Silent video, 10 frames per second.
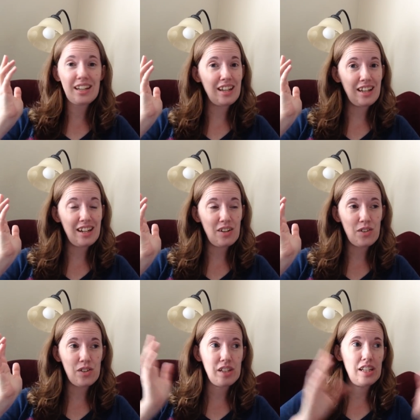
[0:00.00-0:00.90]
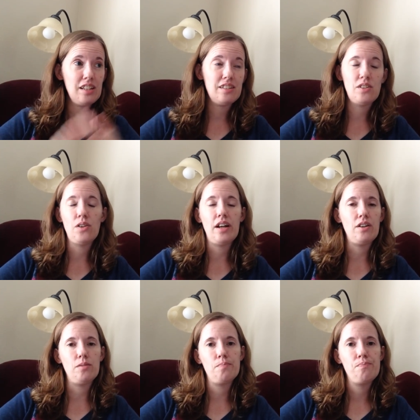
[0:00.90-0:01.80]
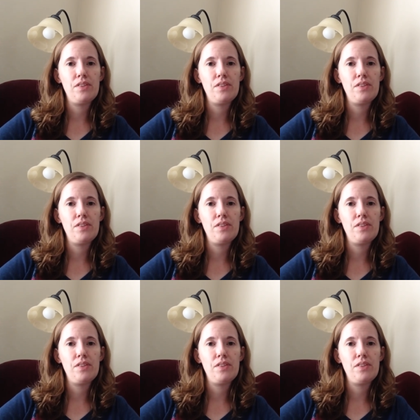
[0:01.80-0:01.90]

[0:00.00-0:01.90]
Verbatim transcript: I can get it out early. So I don't know.